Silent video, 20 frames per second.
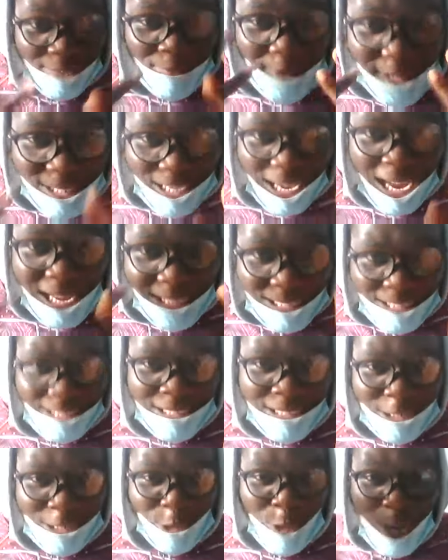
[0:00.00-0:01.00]
physical
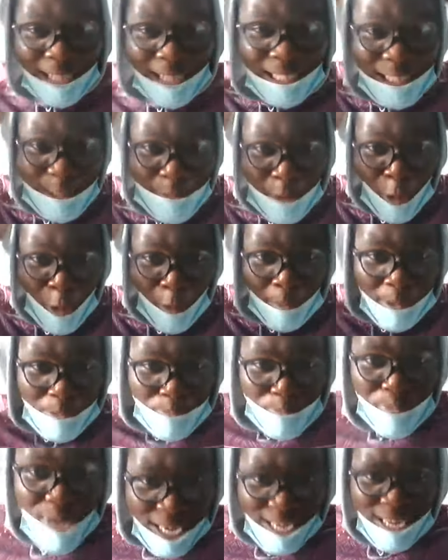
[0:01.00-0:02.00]
change. Your head is
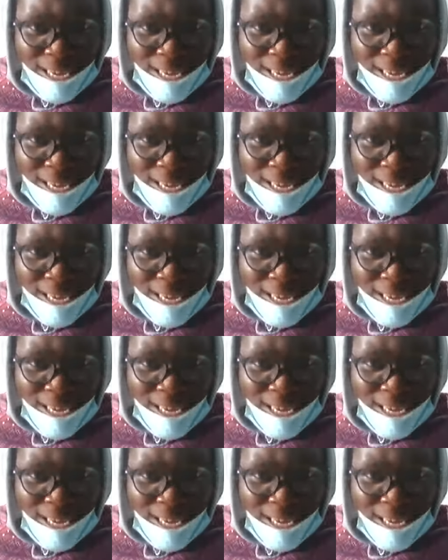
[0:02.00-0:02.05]
becoming big.